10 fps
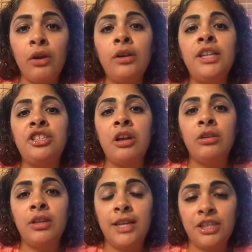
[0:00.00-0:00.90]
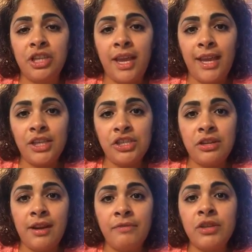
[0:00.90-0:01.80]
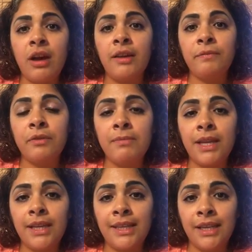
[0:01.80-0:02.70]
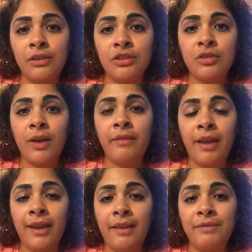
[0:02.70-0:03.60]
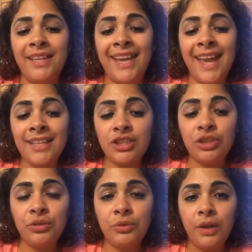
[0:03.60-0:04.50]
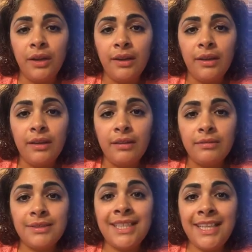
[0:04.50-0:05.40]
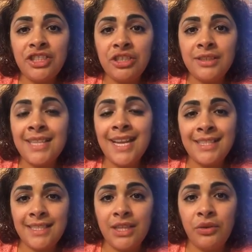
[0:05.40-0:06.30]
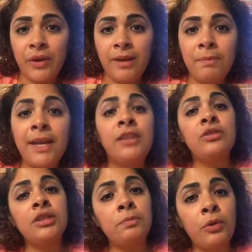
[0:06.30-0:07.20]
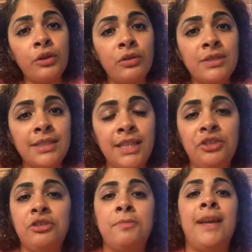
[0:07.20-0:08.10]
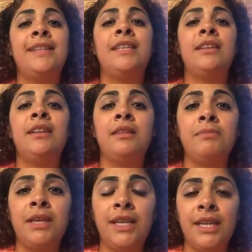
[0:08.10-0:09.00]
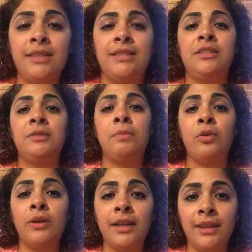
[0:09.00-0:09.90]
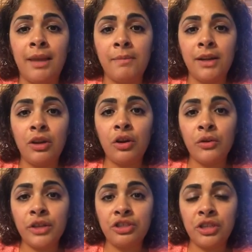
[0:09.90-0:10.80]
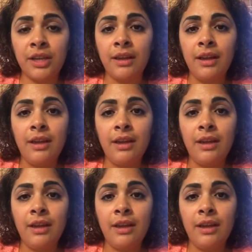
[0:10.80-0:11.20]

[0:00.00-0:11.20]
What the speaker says: early childhood education, and I've taught it for many years, so I have yet to teach a testing grade, but I do support those teachers by attending the meetings and supporting them and encouraging